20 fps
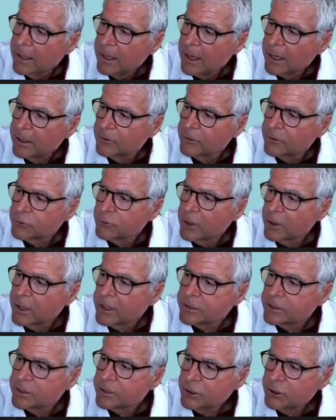And the
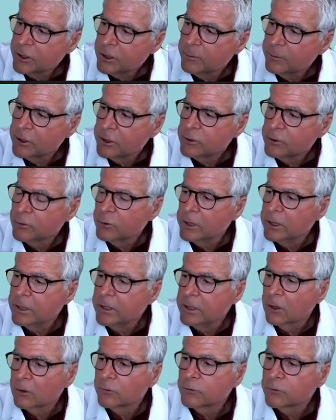transition between
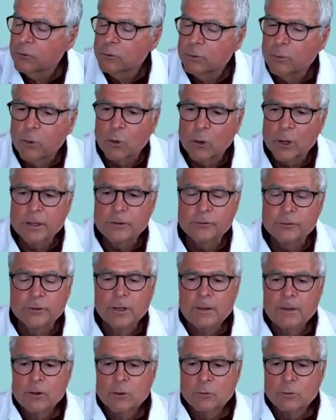those two points
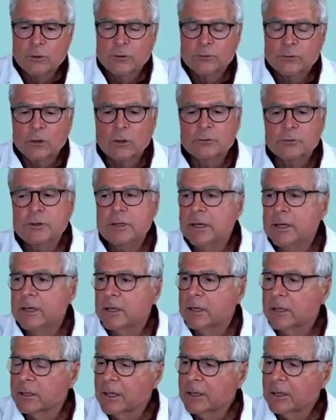result in an
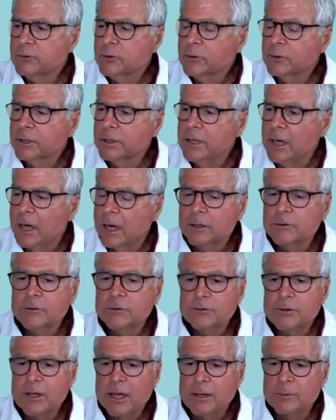electrically
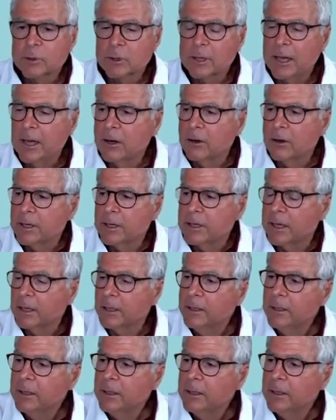unstable area.